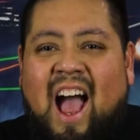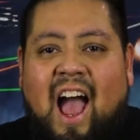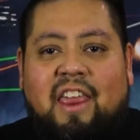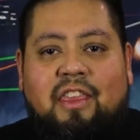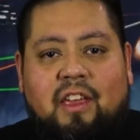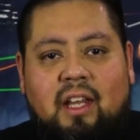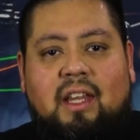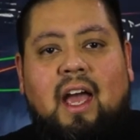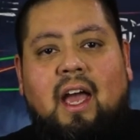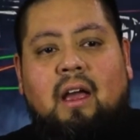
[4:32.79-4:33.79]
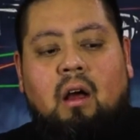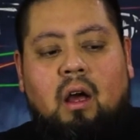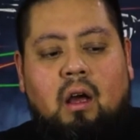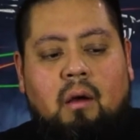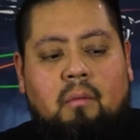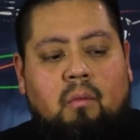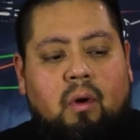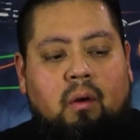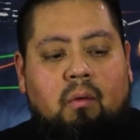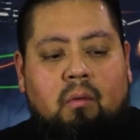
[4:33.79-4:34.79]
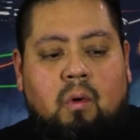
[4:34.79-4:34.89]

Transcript: I think that um, what it,